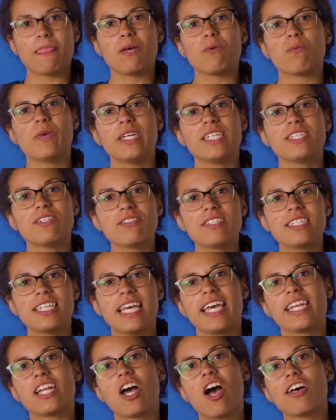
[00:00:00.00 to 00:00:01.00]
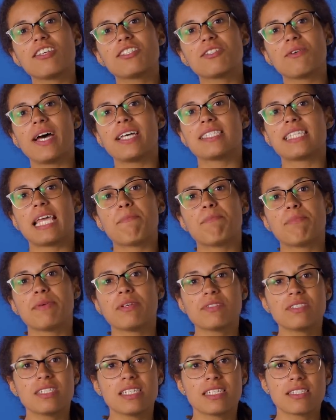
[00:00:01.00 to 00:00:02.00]
Windows 10 also has a
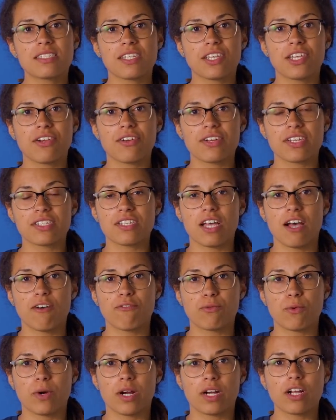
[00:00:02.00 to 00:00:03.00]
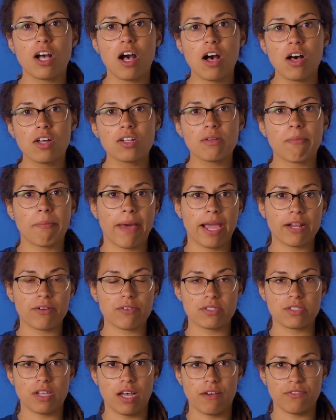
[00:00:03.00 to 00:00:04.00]
built-in security software called
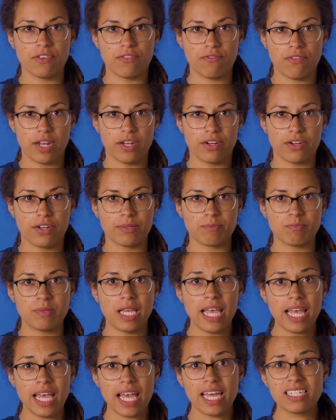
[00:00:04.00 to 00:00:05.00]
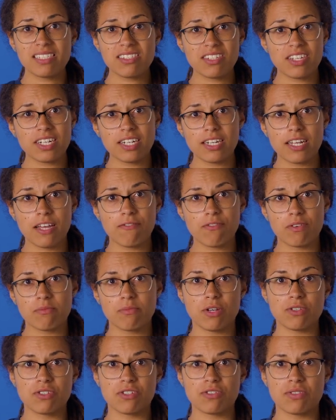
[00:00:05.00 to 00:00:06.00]
Microsoft Defender, and it's good enough for
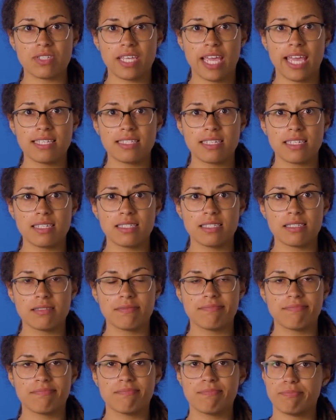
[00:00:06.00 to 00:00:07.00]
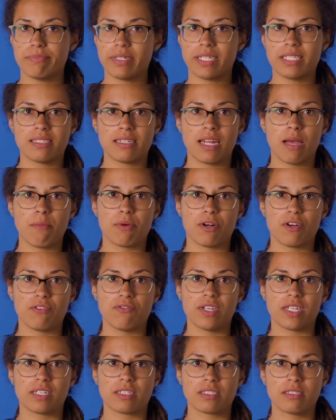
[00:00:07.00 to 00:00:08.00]
most use cases, but it's not
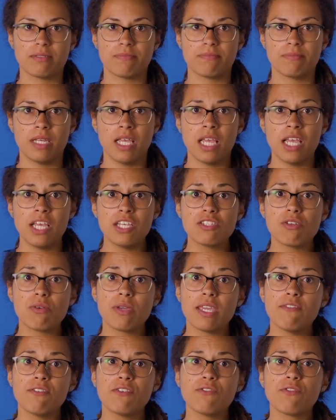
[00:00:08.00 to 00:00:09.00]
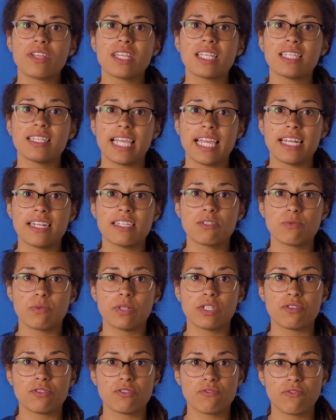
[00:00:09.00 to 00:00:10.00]
perfect. So even for the latest
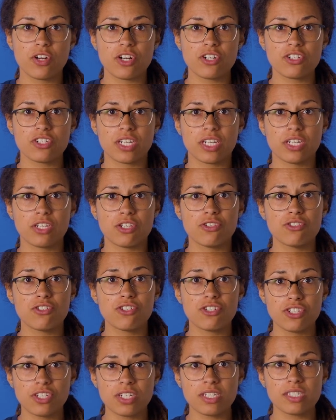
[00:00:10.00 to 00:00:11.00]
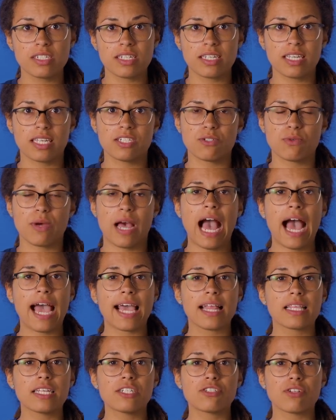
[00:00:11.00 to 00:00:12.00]
Windows version, you should look into a
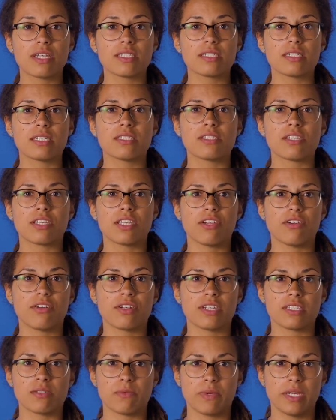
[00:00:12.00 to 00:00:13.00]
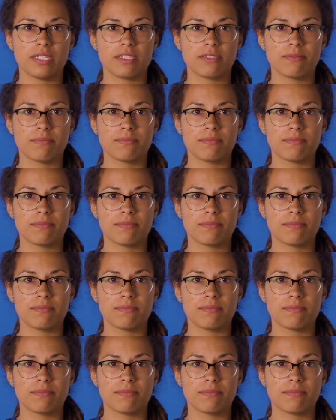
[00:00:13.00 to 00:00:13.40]
highly trusted security suite.